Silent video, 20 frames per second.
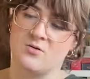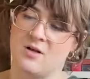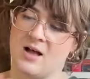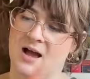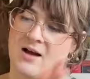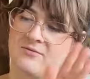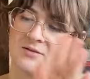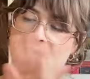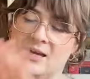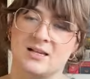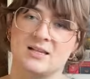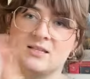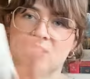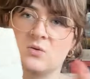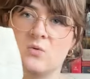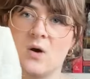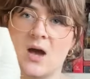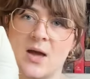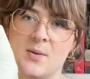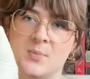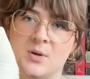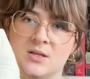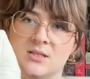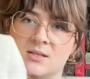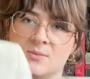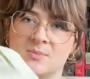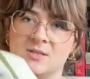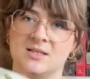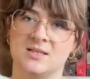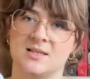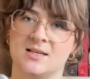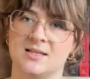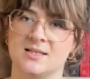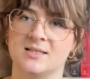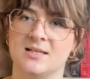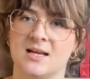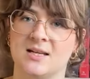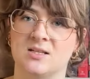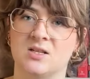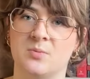have like square bottoms, so they
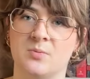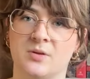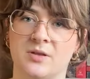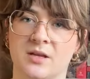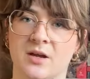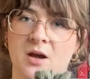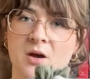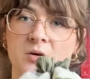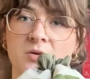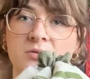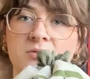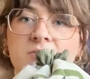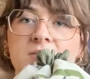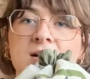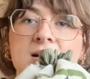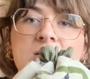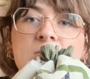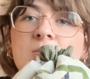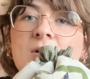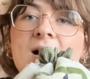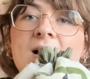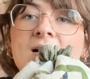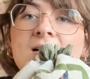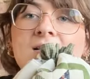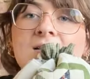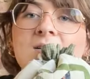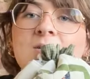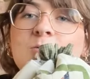stand up on their own really well,